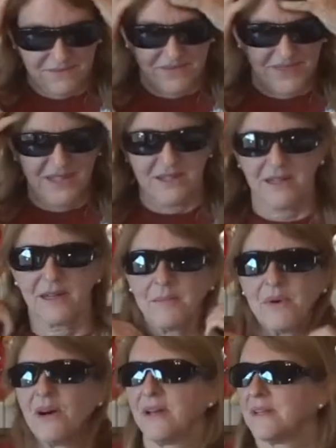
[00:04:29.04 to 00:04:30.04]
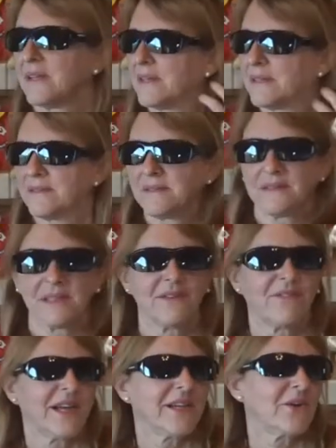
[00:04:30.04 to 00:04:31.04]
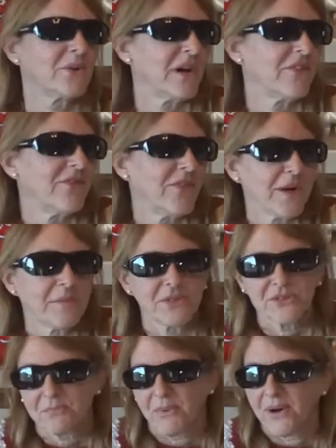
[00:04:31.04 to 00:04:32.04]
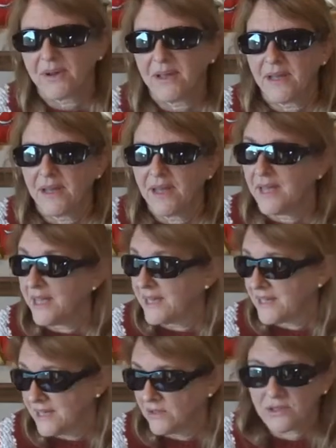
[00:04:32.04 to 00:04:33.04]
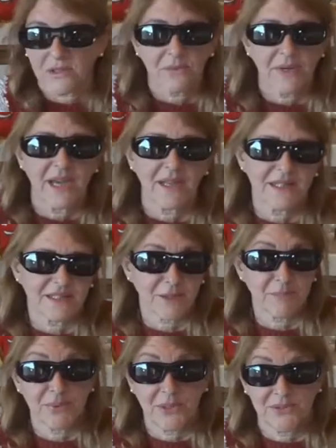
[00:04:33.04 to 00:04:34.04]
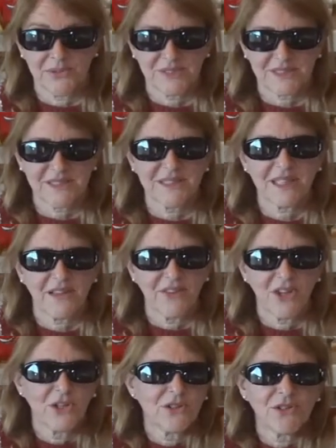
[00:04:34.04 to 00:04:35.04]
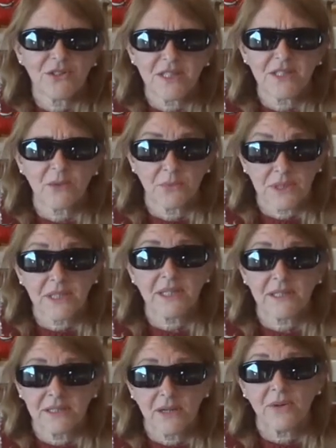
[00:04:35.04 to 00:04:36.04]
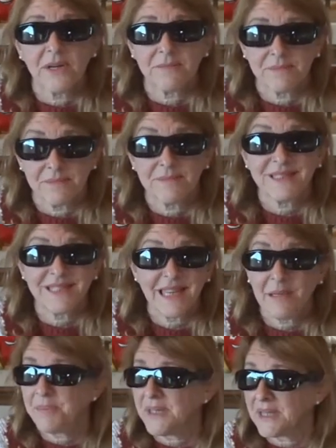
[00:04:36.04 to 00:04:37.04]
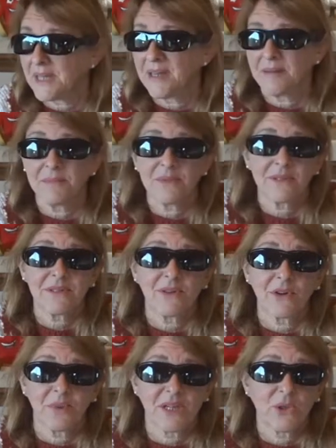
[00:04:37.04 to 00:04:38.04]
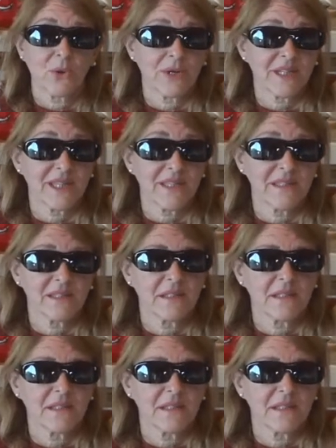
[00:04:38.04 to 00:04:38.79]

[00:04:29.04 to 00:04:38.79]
Now, come on. If I go to a farmer's market and I look around at the produce and stuff, do you think they're really going to know I'm taping them or recording?